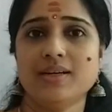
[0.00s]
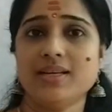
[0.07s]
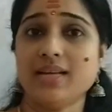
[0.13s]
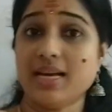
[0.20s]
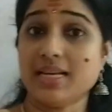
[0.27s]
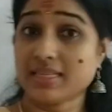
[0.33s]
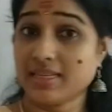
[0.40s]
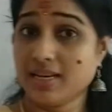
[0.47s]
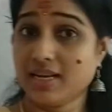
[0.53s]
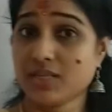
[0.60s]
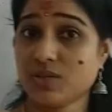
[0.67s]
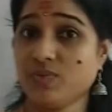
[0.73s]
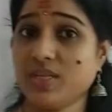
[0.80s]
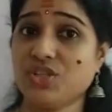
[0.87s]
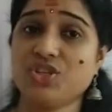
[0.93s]
Last
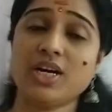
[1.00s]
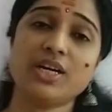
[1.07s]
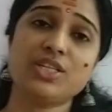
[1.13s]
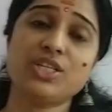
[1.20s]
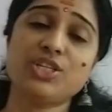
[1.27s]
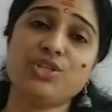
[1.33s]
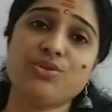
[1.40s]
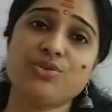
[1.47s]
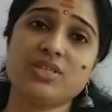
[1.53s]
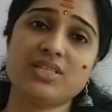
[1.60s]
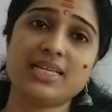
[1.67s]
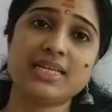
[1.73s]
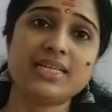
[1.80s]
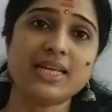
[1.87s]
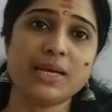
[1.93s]
class we started to
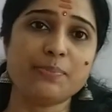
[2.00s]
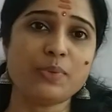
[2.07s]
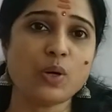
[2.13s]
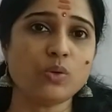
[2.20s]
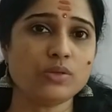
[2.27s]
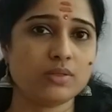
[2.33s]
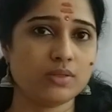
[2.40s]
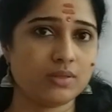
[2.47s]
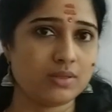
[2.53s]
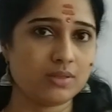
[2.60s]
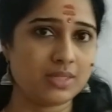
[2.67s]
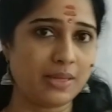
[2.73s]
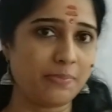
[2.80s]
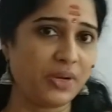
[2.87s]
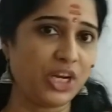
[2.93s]
study about
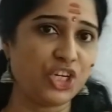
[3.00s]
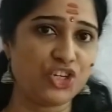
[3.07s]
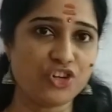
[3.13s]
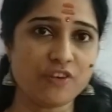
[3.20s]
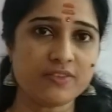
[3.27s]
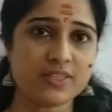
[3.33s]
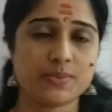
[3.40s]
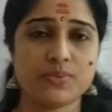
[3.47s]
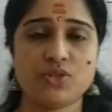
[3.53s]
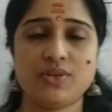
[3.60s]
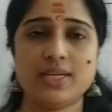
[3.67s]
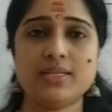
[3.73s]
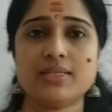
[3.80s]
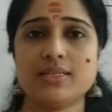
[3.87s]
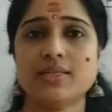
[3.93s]
separation of
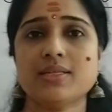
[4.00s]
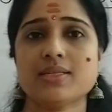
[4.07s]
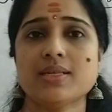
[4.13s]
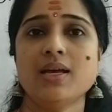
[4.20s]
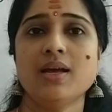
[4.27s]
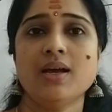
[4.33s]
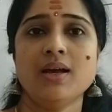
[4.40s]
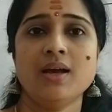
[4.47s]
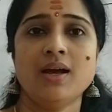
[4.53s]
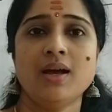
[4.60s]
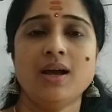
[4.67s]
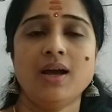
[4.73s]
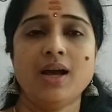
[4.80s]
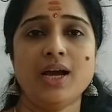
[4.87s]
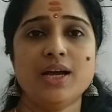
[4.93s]
substances,
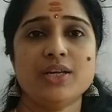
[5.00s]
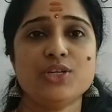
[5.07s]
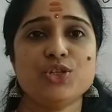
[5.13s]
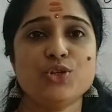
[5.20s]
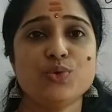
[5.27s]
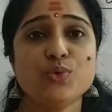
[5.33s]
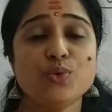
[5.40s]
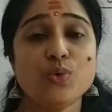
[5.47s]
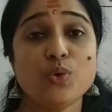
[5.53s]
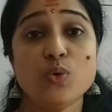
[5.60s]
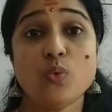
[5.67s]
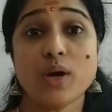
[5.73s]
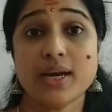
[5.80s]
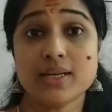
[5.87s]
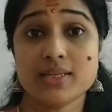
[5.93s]
and you know
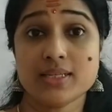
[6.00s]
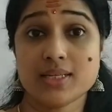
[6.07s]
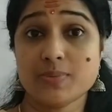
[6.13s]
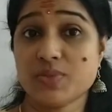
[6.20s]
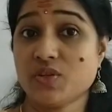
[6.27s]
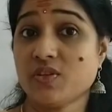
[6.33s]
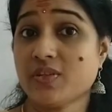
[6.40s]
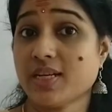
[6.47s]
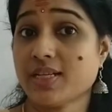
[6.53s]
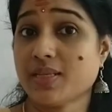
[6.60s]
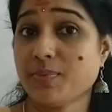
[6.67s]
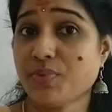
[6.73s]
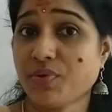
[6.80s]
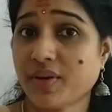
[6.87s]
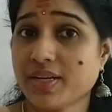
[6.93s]
why the substances are
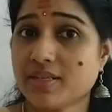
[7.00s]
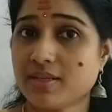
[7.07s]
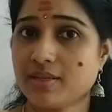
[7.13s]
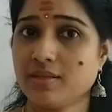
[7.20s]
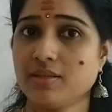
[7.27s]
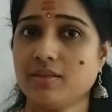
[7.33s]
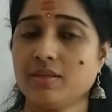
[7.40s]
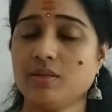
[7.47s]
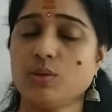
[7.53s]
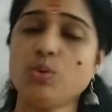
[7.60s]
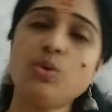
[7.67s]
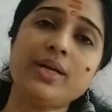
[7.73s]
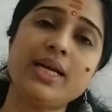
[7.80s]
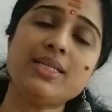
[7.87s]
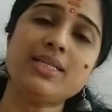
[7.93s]
separated.
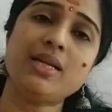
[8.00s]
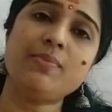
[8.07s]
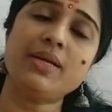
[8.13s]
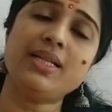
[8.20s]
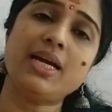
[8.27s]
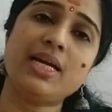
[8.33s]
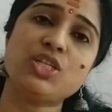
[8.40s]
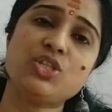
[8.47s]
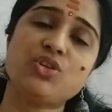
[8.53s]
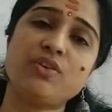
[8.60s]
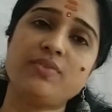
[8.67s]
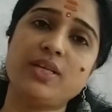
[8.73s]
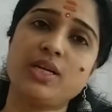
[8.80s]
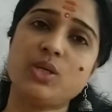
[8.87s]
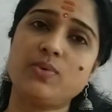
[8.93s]
Who can tell me the answer
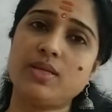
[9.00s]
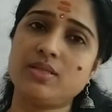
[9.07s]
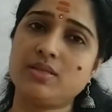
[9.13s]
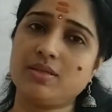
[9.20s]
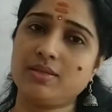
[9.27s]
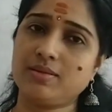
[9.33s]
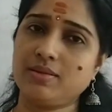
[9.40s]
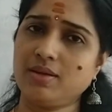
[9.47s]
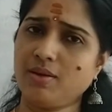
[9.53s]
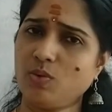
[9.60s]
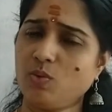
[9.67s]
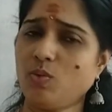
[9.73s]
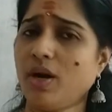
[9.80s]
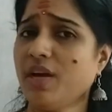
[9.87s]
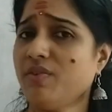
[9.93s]
of that question?
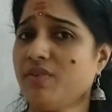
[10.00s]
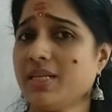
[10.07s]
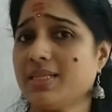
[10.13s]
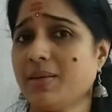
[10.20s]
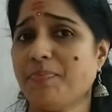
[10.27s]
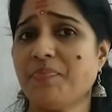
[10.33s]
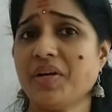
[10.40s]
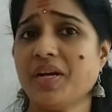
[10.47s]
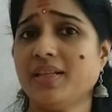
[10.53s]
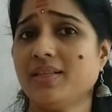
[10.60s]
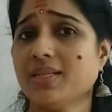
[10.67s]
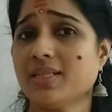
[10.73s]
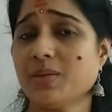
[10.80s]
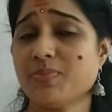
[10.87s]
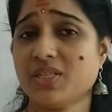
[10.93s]
Why we separate
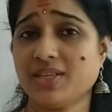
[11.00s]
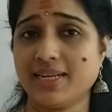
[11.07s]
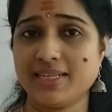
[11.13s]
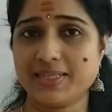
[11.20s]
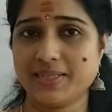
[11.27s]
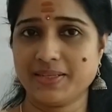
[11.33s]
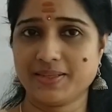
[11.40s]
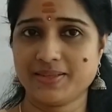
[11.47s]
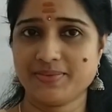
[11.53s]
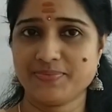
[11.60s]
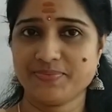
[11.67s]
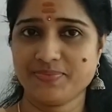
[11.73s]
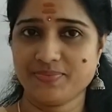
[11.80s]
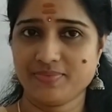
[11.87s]
the substances?